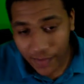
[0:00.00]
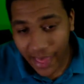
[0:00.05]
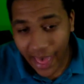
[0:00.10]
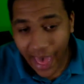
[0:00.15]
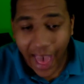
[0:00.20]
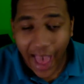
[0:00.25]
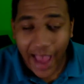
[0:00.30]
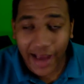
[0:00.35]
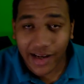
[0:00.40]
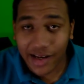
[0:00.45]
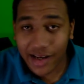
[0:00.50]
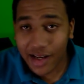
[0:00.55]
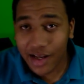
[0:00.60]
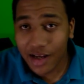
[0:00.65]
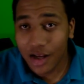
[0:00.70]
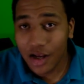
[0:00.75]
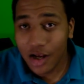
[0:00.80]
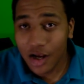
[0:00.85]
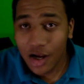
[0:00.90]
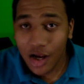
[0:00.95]
The
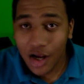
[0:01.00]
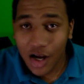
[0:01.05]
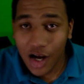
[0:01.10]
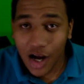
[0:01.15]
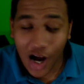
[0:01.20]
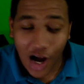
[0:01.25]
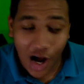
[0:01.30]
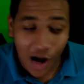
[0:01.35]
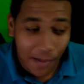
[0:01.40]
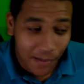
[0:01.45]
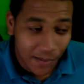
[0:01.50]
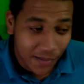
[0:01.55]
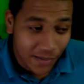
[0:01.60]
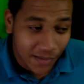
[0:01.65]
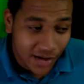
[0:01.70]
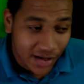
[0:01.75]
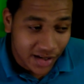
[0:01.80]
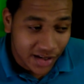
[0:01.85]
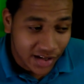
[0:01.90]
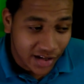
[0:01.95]
acting, the
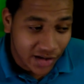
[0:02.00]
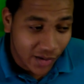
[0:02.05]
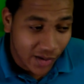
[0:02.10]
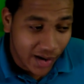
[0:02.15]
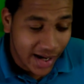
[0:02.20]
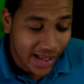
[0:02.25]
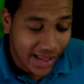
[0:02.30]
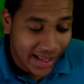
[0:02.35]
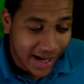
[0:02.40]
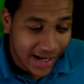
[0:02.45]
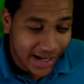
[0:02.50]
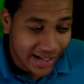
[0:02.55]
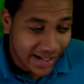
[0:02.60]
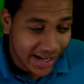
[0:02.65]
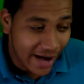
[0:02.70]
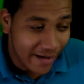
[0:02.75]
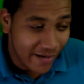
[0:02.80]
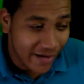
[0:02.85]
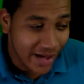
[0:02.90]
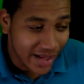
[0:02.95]
storyline,
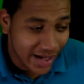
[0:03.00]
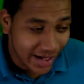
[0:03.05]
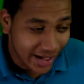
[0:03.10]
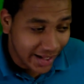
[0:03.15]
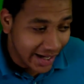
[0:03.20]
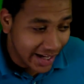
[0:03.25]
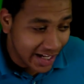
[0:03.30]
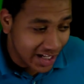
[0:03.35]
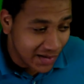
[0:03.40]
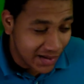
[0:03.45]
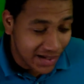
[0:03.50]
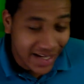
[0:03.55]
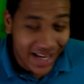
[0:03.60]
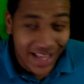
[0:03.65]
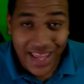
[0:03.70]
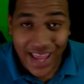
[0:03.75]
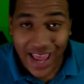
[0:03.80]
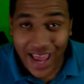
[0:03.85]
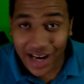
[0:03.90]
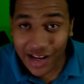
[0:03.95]
just everything. Like, especially
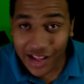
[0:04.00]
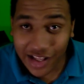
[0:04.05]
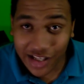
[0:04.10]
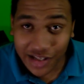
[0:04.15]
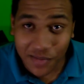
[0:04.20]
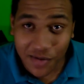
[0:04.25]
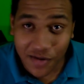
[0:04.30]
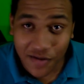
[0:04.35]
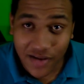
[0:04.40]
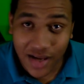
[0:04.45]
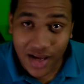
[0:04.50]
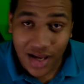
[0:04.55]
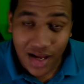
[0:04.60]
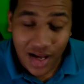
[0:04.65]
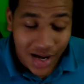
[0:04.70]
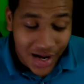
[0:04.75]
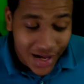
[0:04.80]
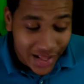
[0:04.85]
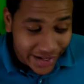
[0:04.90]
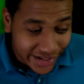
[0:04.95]
at the end of this movie,
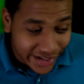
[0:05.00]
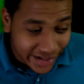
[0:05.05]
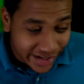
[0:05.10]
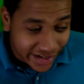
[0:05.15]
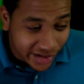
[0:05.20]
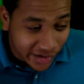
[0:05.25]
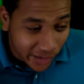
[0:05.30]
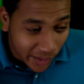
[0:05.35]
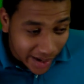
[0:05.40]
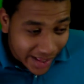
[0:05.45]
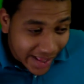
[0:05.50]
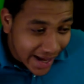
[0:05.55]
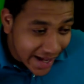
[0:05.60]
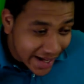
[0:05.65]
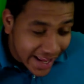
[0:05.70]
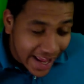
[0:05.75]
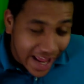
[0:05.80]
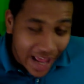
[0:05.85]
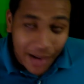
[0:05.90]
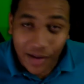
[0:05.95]
the
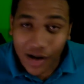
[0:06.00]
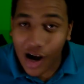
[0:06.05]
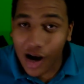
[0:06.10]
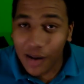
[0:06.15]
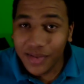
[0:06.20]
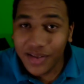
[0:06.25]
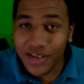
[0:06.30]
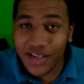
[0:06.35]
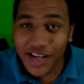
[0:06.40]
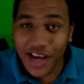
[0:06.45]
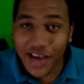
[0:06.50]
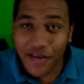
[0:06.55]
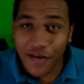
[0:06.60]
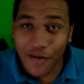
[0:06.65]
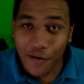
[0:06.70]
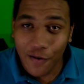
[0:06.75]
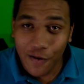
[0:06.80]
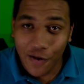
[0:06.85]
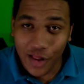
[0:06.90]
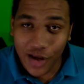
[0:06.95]
storyline comes together
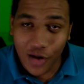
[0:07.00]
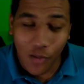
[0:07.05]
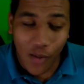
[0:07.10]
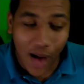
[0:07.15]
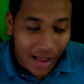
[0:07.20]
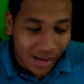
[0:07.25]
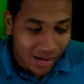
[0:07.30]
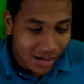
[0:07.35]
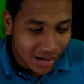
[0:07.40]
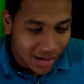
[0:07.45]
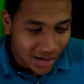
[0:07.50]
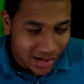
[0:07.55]
really well.